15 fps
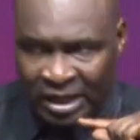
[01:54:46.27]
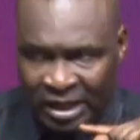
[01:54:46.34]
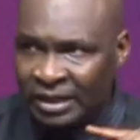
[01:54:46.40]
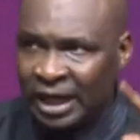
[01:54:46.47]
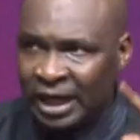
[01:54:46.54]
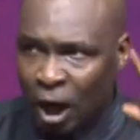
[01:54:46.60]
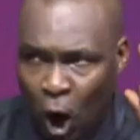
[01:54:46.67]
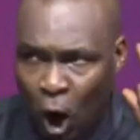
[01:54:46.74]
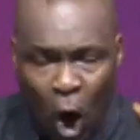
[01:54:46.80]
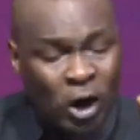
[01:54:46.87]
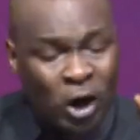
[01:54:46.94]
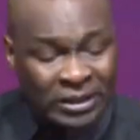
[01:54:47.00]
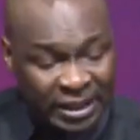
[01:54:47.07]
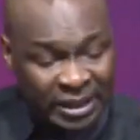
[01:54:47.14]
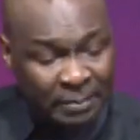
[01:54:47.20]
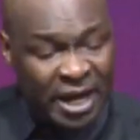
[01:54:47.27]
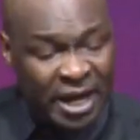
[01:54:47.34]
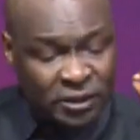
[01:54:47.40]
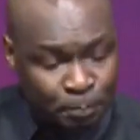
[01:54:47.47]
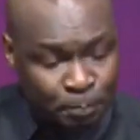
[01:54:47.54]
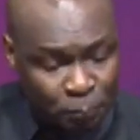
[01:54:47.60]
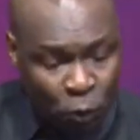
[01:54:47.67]
The
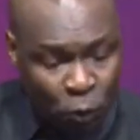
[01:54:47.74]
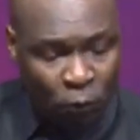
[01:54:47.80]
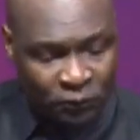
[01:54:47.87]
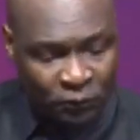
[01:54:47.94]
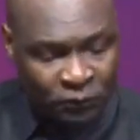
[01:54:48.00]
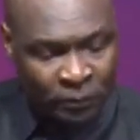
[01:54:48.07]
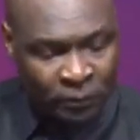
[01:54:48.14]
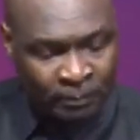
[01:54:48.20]
ultimate proof